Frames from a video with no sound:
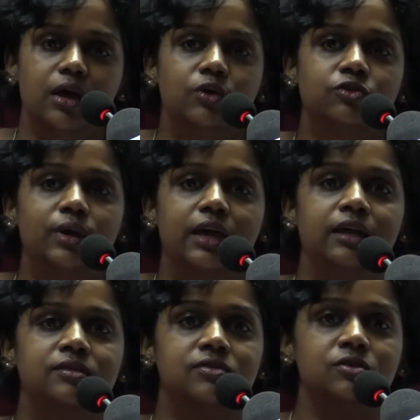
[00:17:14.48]
So
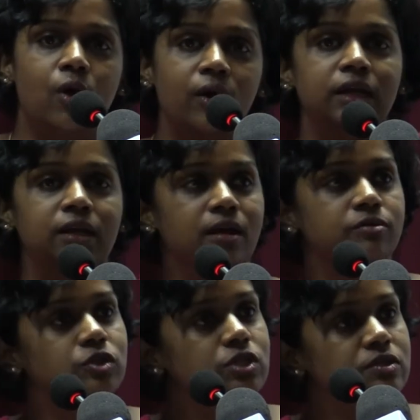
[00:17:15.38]
it's not
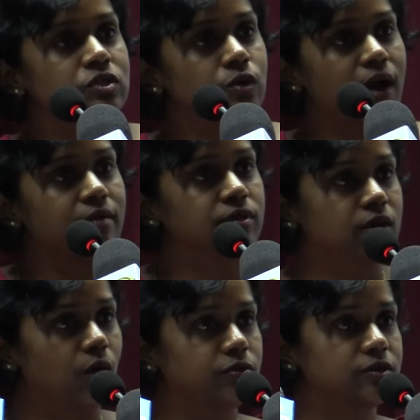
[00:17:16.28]
enough just to have
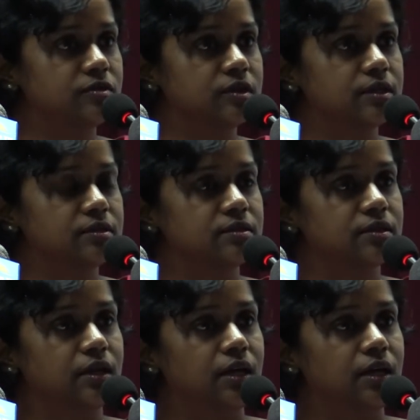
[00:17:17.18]
the officers.